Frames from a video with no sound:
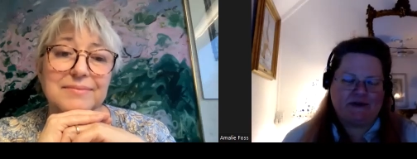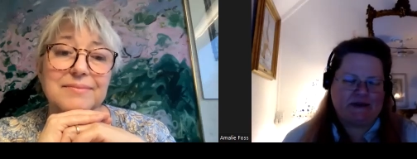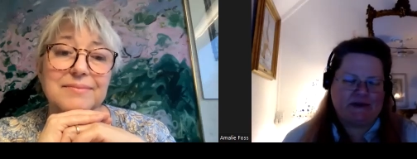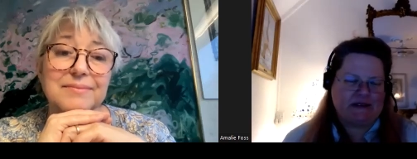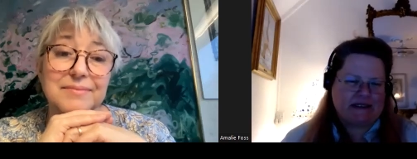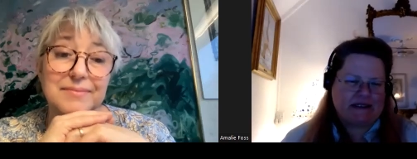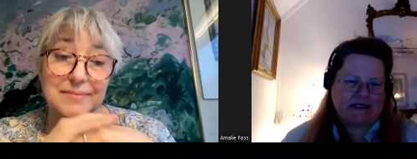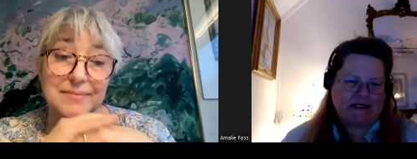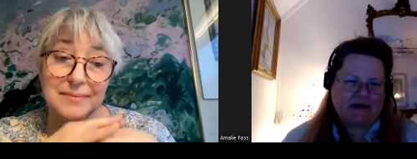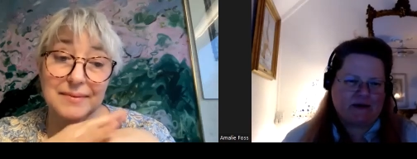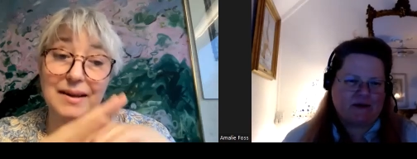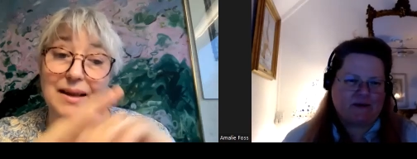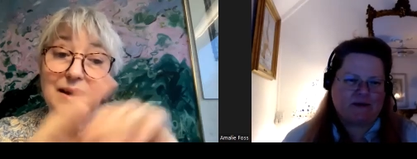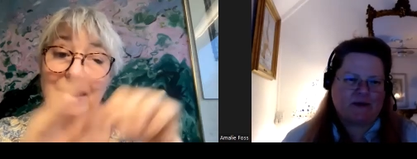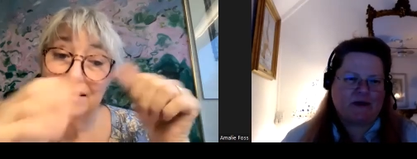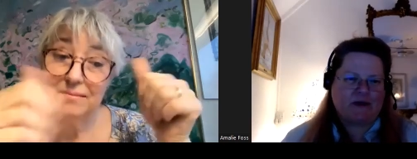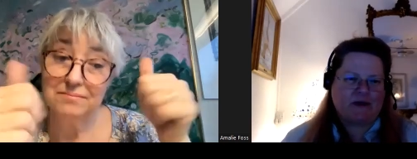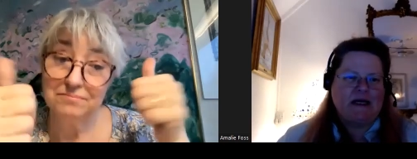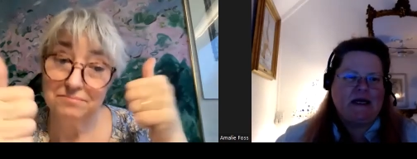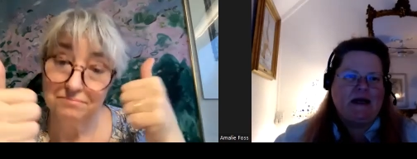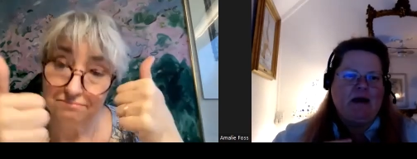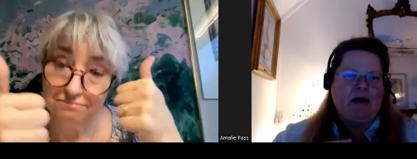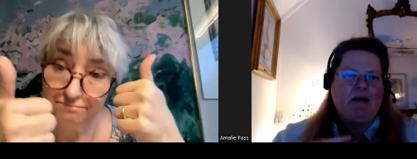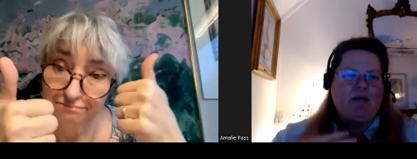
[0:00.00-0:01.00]
Speaker 1: It's terrible,
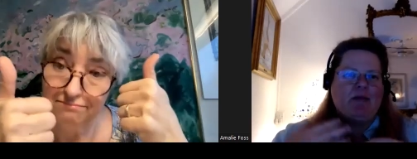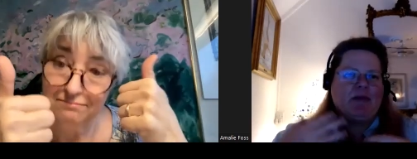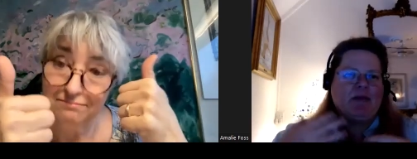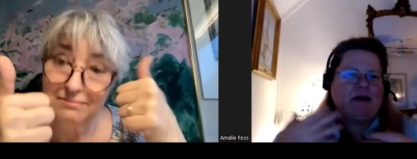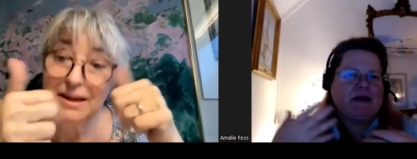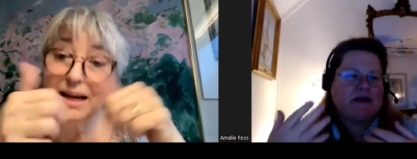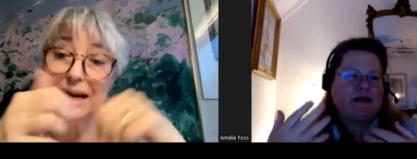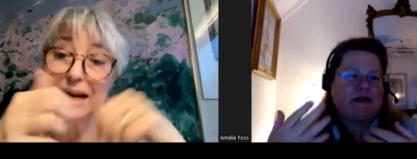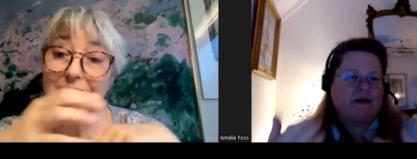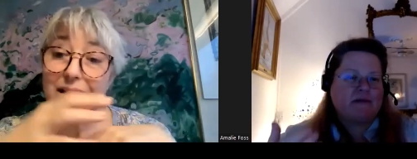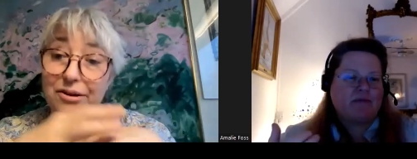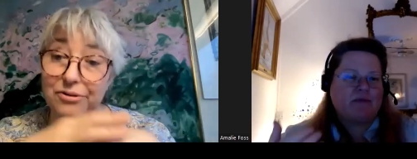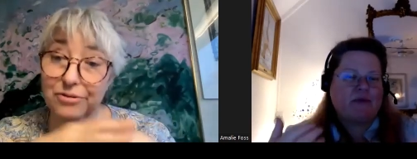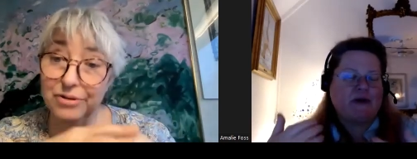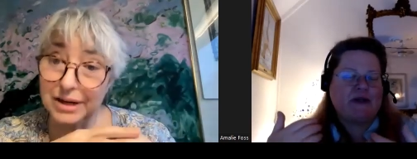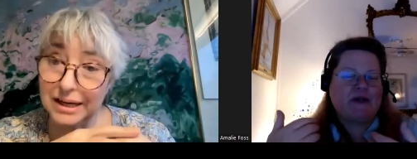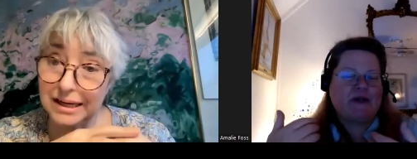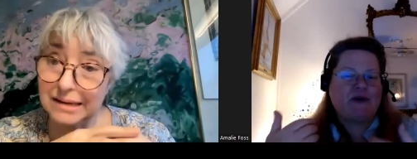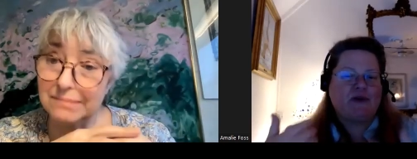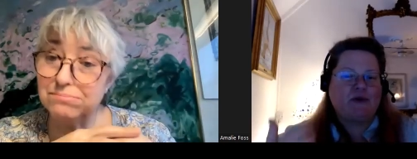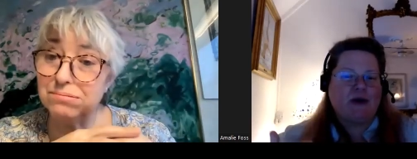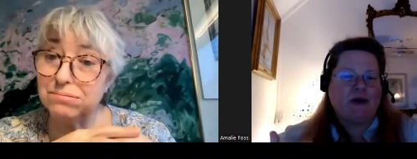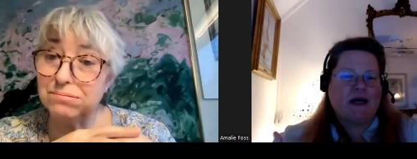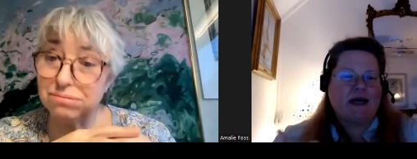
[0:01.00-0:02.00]
but but
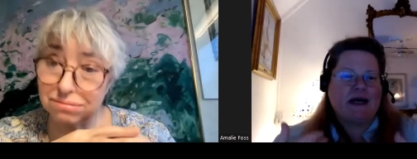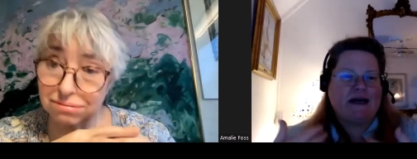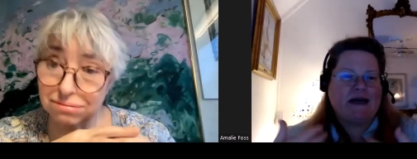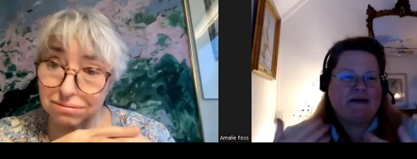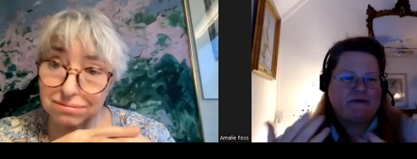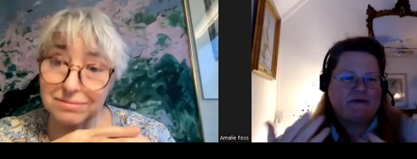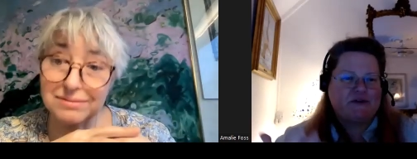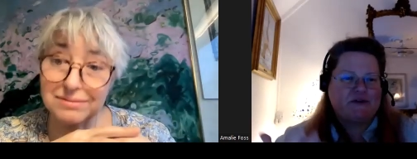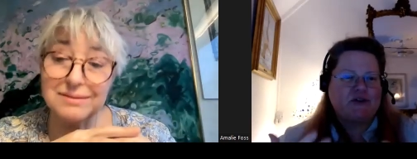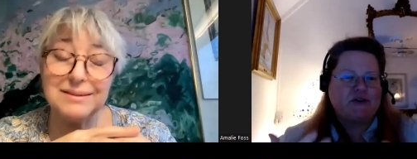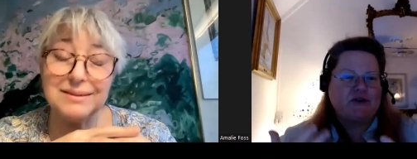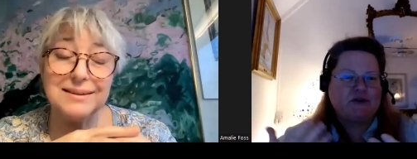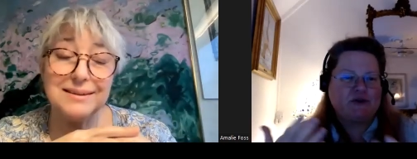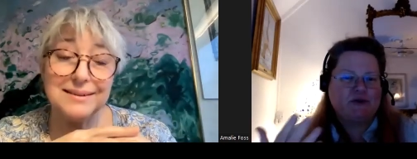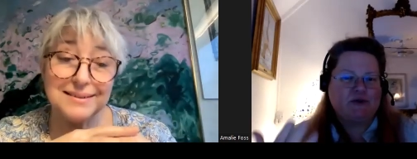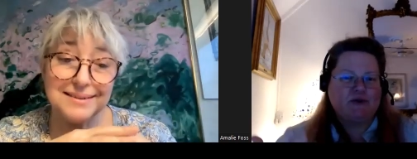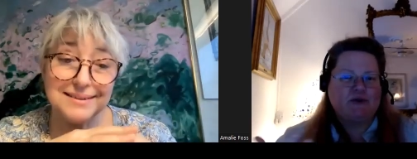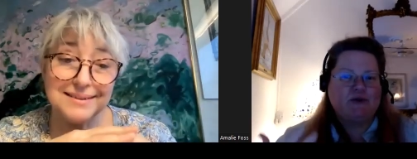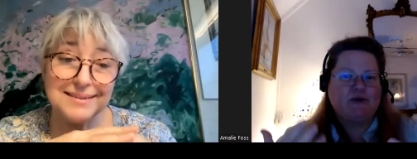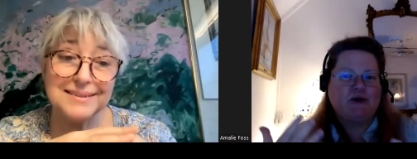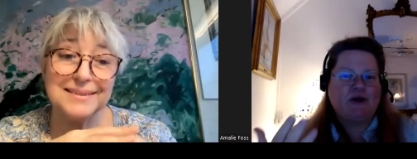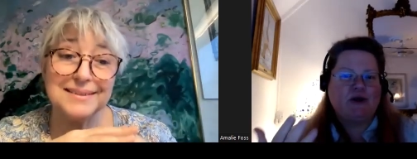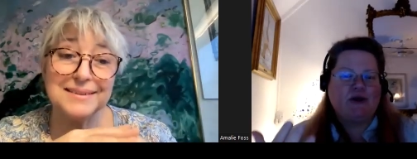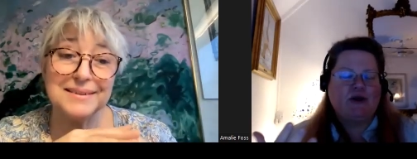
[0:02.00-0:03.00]
you have
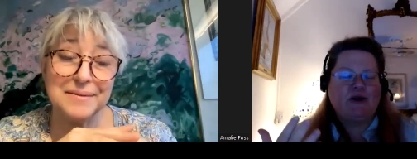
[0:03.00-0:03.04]
to